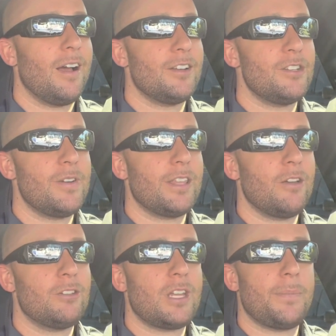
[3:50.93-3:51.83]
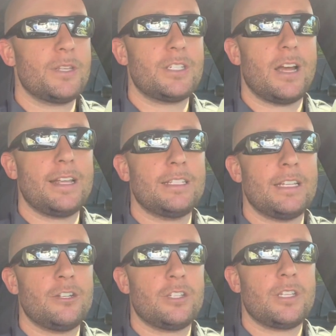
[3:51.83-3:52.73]
doing those type of studies
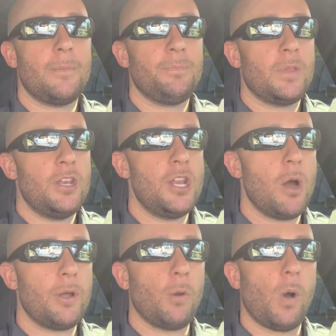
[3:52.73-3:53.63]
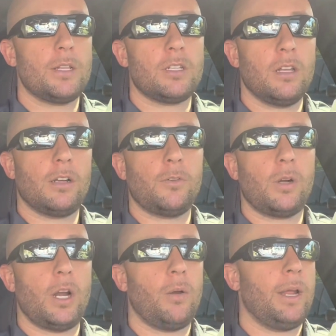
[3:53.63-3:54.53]
and just knowing what to look
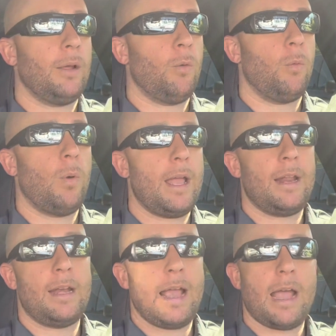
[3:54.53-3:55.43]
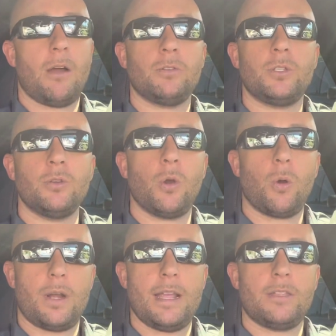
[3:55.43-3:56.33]
for, knowing when and how to
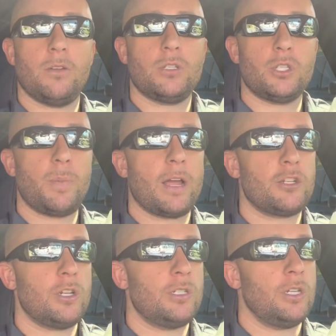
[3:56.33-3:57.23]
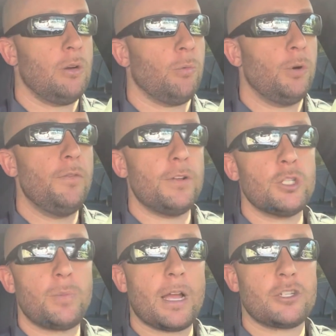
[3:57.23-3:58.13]
coordinate those inspections. Roof
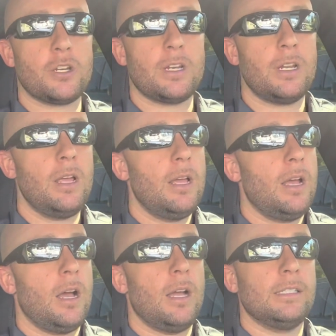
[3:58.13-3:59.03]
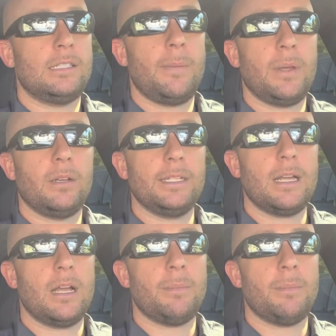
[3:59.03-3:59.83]
inspection is typically done